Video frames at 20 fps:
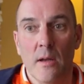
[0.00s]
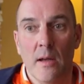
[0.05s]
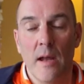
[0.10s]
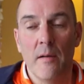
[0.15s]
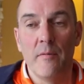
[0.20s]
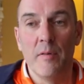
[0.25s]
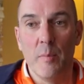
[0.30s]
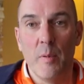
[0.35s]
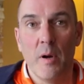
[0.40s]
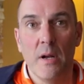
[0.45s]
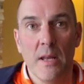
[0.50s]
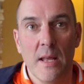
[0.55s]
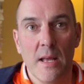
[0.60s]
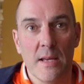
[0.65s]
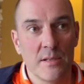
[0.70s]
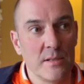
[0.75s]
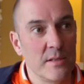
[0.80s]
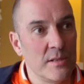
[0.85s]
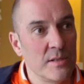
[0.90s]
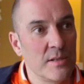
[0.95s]
Everybody
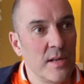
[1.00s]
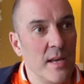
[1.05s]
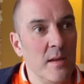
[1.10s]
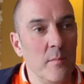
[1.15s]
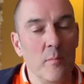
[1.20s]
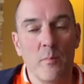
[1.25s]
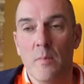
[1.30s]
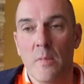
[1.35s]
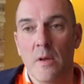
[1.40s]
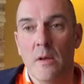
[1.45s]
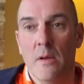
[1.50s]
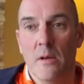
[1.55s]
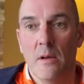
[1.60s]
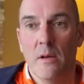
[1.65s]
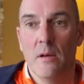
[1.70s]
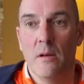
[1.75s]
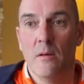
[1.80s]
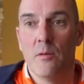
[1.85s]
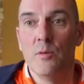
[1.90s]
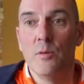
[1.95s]
has the same
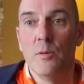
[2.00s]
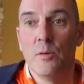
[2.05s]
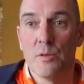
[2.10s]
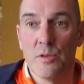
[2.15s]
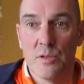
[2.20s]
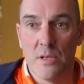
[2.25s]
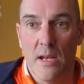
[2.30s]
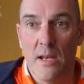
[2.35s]
rules